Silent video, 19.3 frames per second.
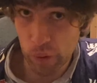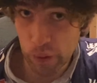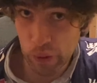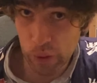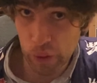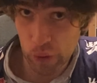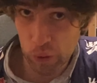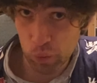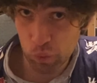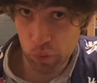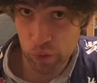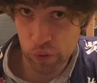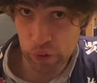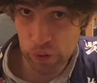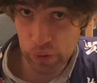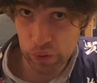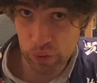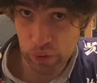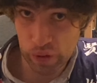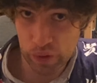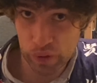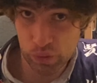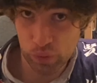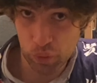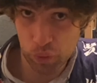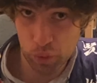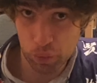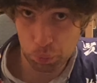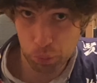ink cartridges as
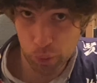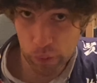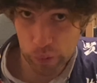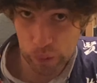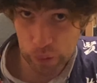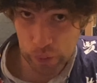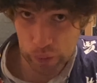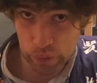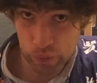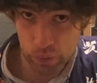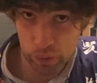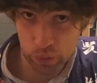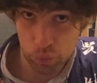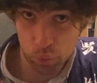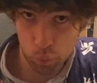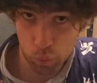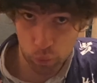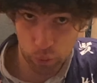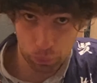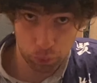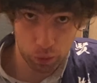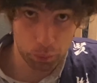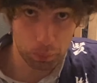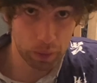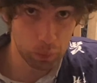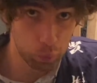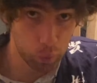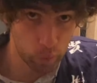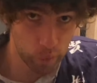this printer does not seem to
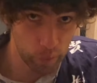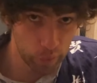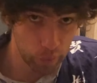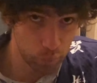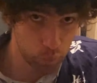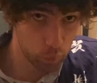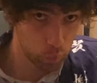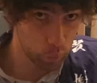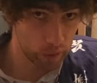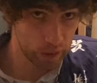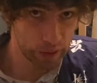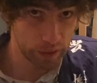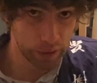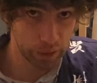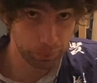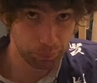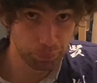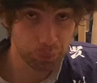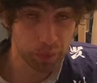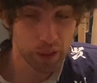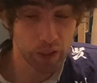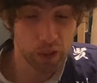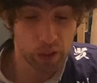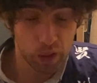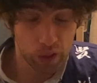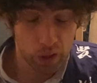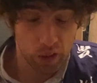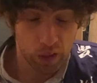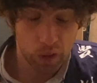be working so um,
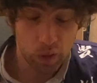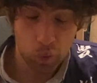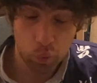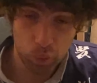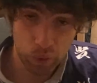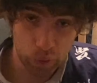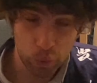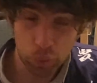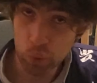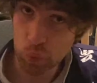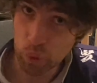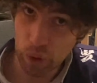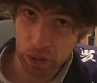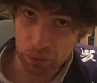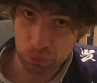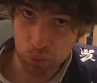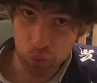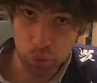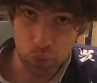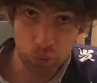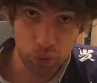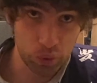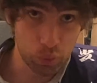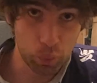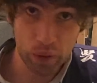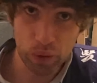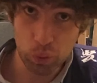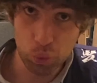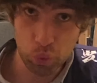we're going to have to just
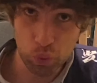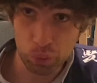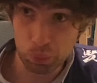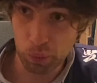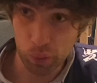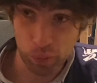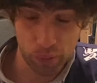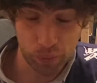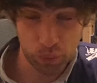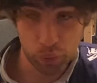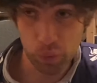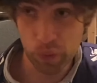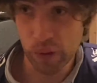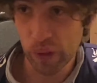wait till tomorrow sorry